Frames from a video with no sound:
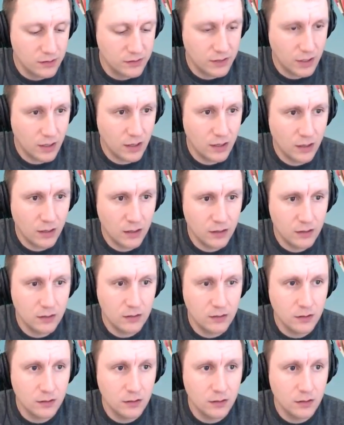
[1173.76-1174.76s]
Huzzah!
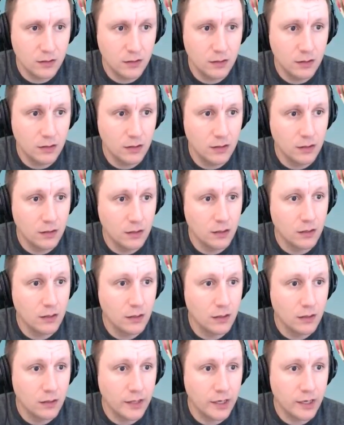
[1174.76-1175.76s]

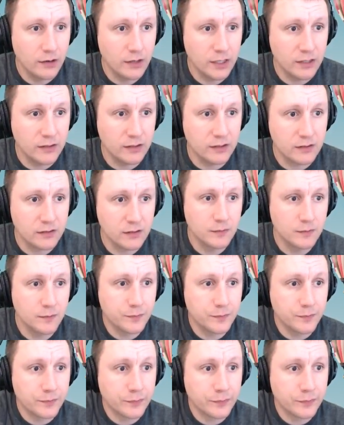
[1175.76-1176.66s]
There it is.